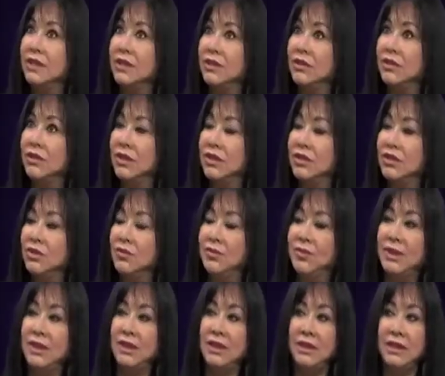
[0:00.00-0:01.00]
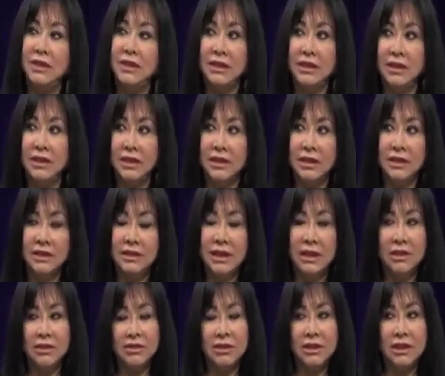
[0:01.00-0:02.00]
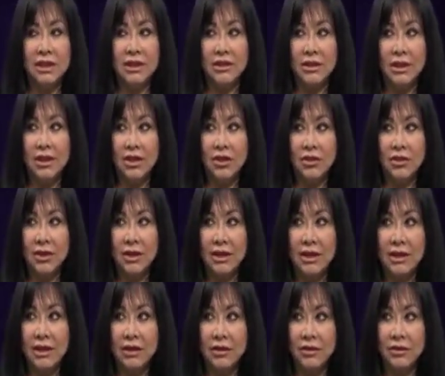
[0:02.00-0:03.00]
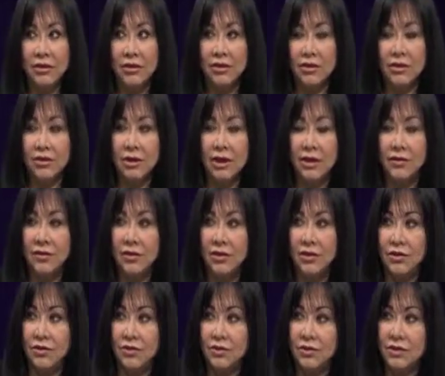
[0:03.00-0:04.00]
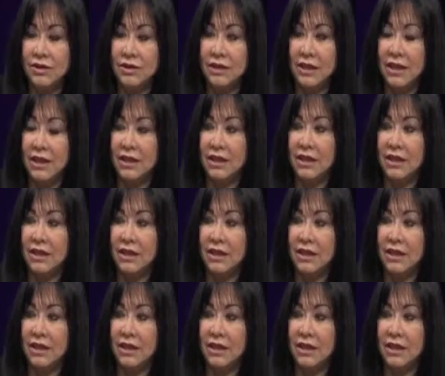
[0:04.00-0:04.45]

it going to be in the downtown area, or um, have you decided one of